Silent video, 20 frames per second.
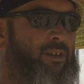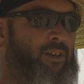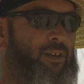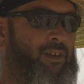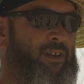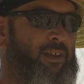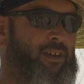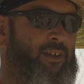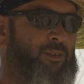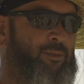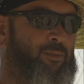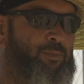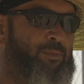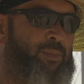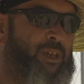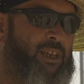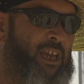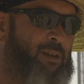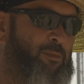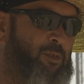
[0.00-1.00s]
And then
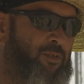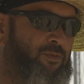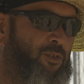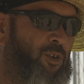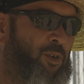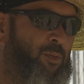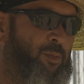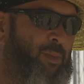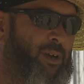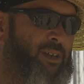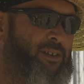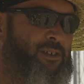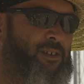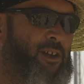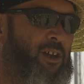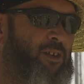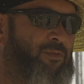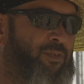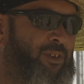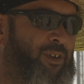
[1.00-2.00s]
became a foreman
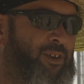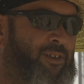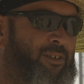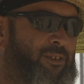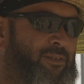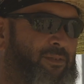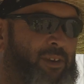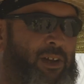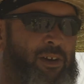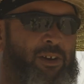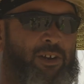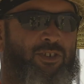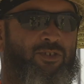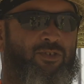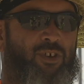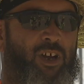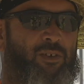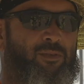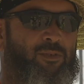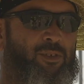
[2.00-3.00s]
myself, and now I
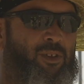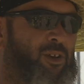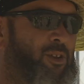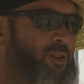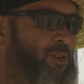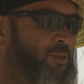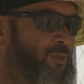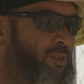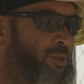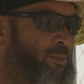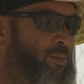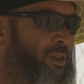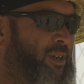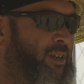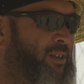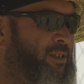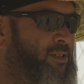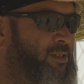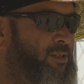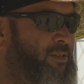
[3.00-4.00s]
travel all over the
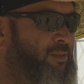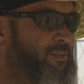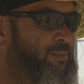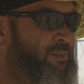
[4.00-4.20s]
place.